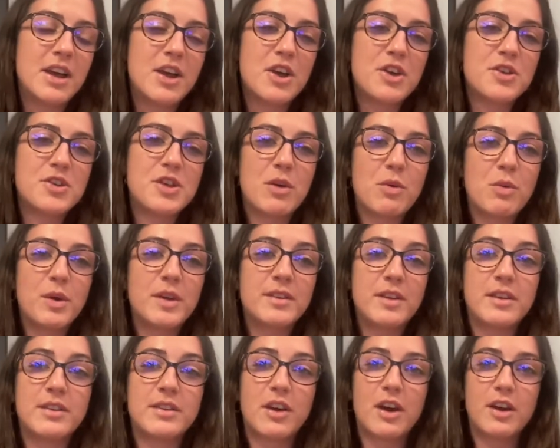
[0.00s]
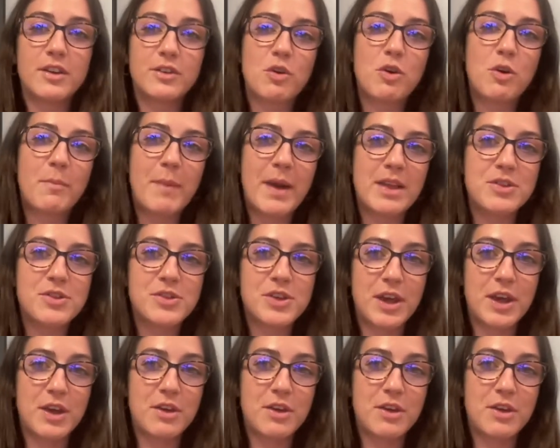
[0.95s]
She always uses her dog Benji,